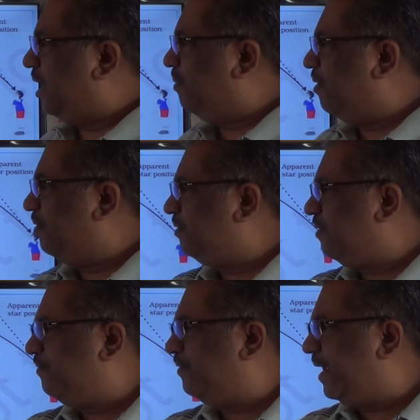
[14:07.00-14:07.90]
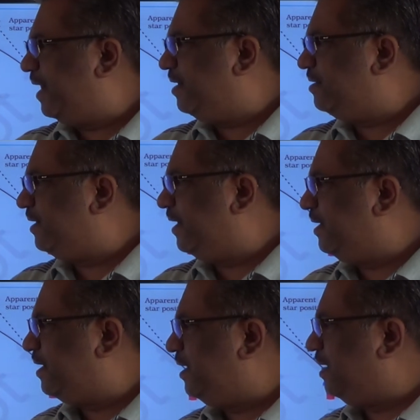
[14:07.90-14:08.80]
amount of light
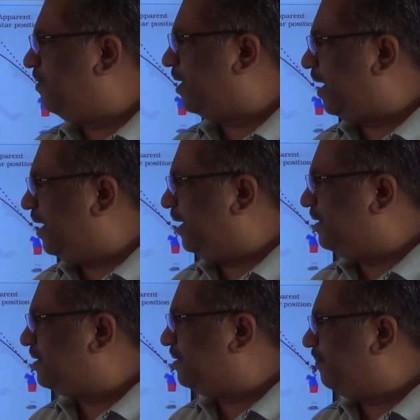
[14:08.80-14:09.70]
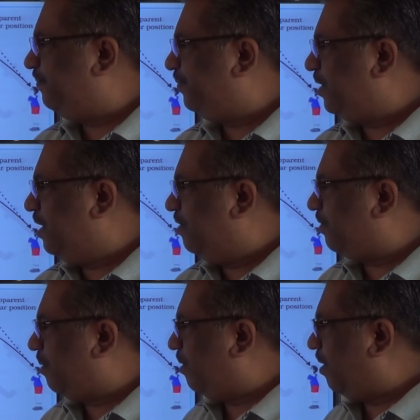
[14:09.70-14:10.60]
entering our eyes
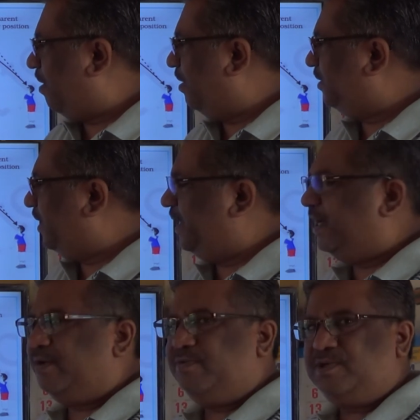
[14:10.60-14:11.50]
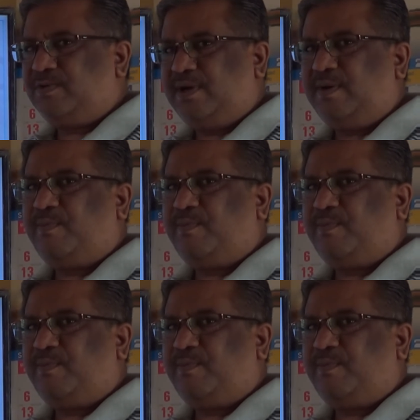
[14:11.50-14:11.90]
from all the individual